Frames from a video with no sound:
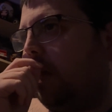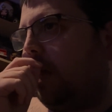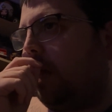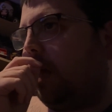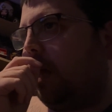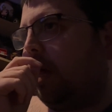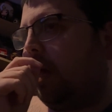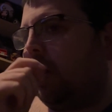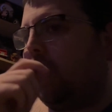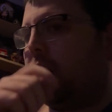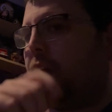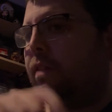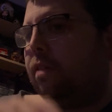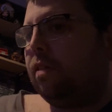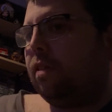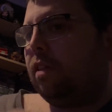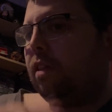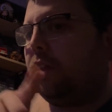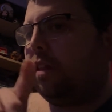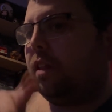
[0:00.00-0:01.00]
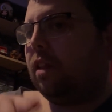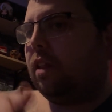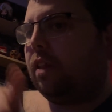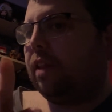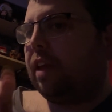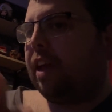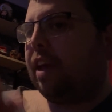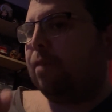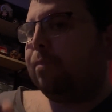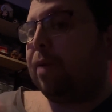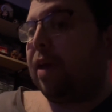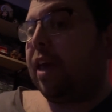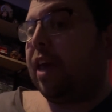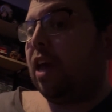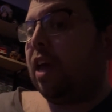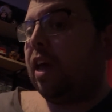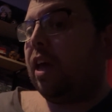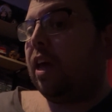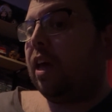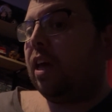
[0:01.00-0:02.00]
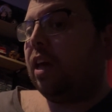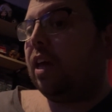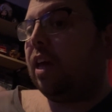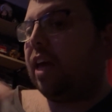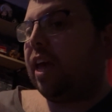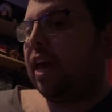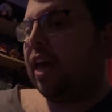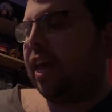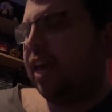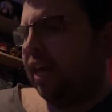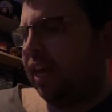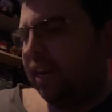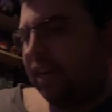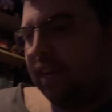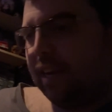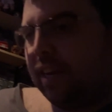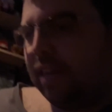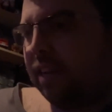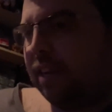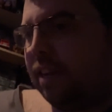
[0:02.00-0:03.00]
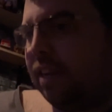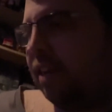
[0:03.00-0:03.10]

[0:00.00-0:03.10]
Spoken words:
And they appear in...